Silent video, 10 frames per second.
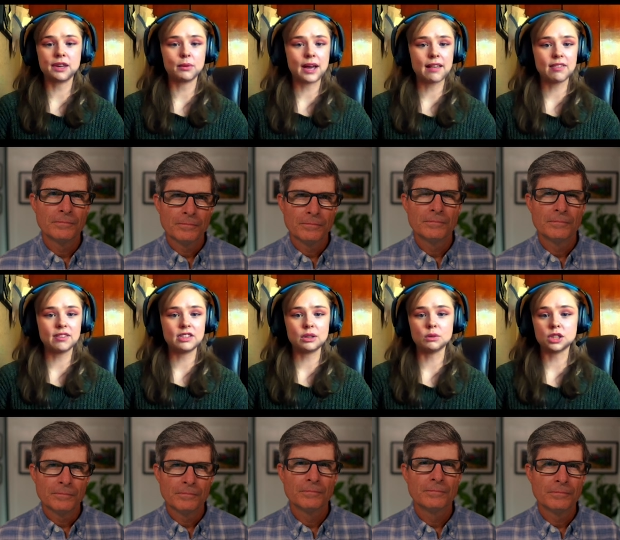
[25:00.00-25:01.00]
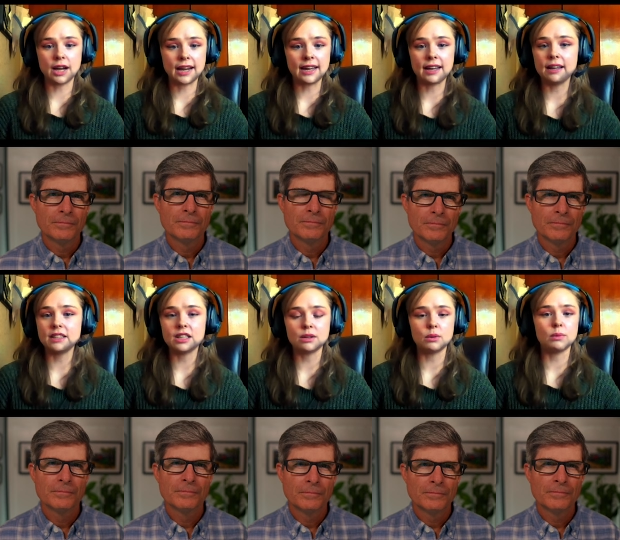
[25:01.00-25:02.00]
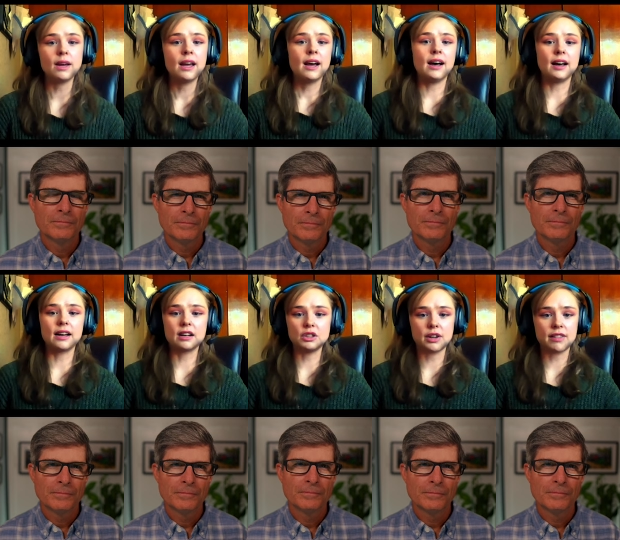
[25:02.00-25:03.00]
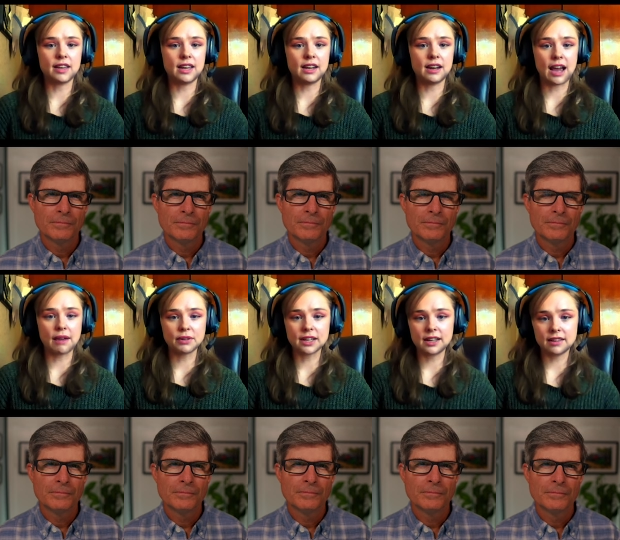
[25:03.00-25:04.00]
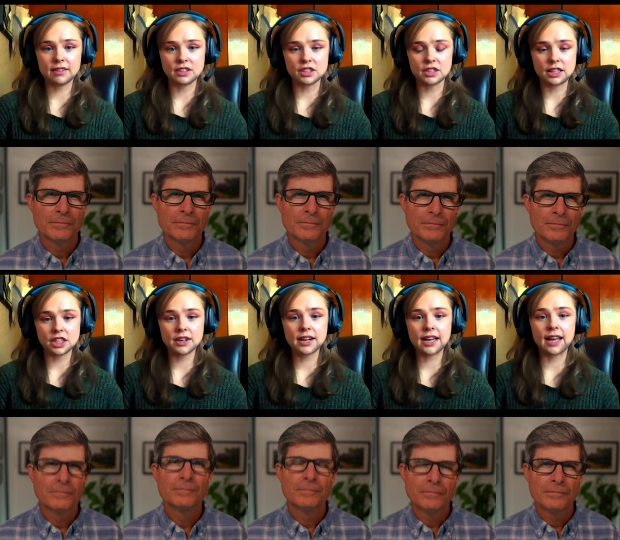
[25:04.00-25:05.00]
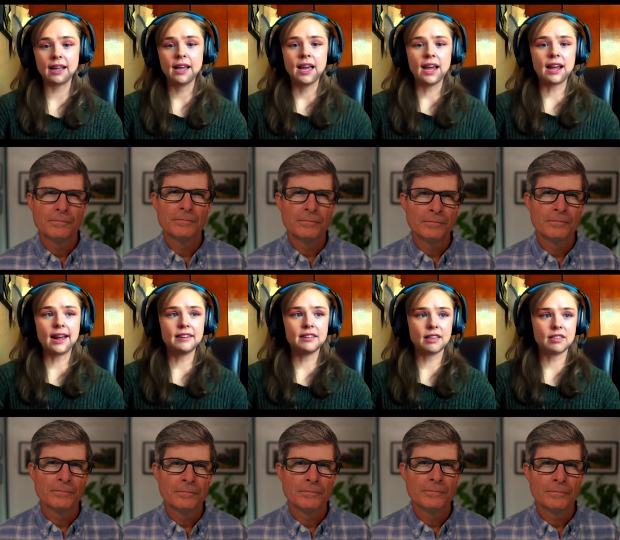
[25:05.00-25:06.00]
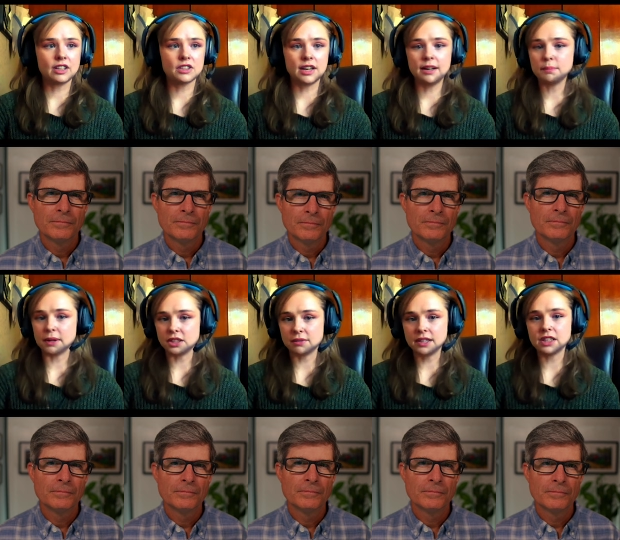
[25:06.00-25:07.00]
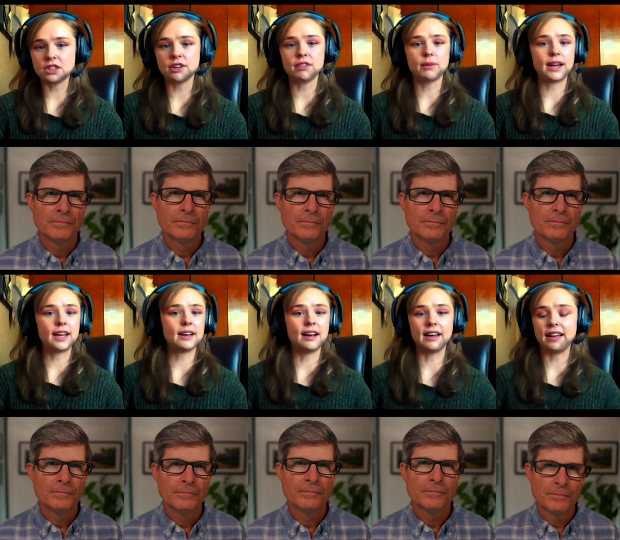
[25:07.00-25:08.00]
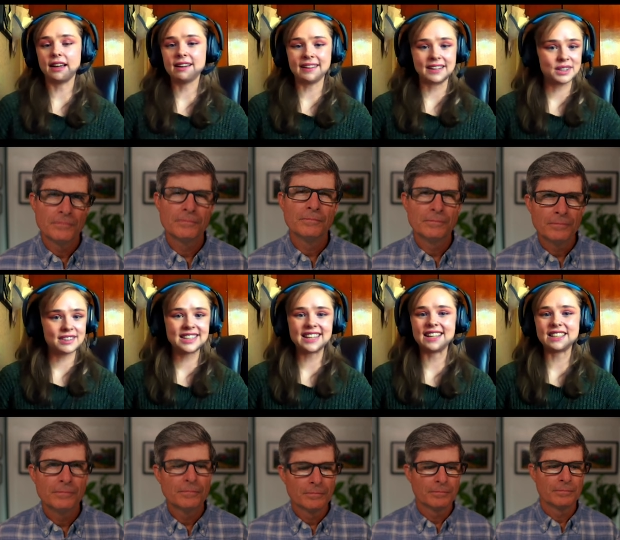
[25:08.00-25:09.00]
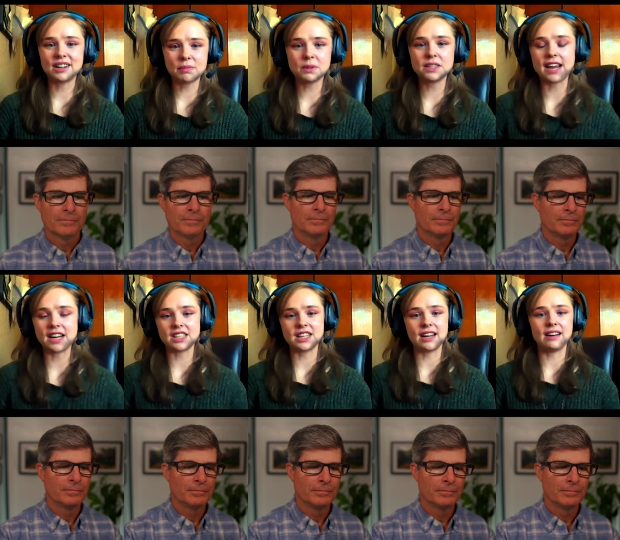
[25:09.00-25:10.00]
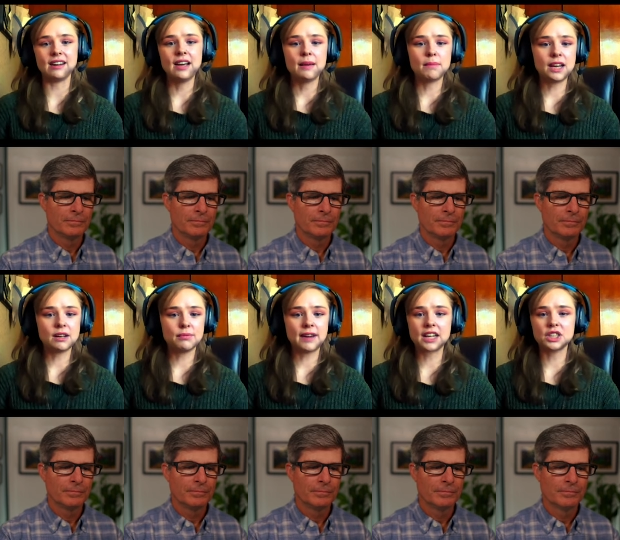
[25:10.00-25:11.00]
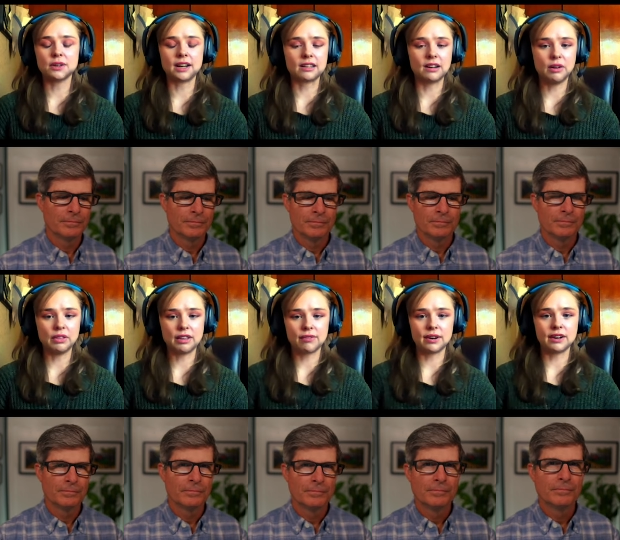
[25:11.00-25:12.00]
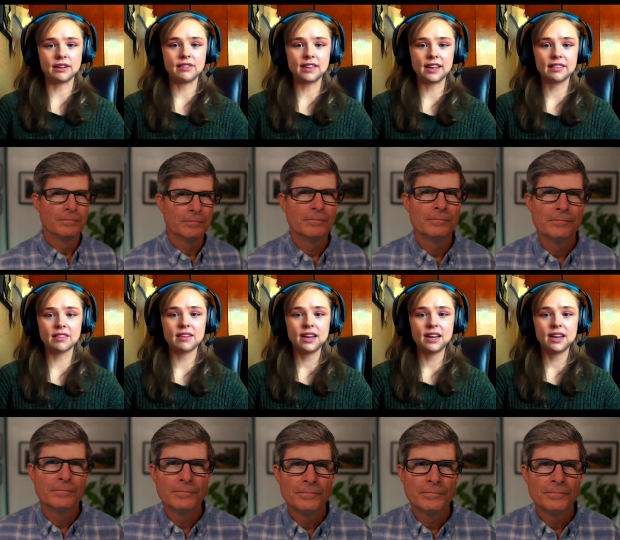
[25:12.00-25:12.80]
Speaker 1: US to China to uh, countries in Africa, such as Nigeria. And this touches on a bunch of industries, right? Uh, electricity, transportation, manufacturing, all these various things.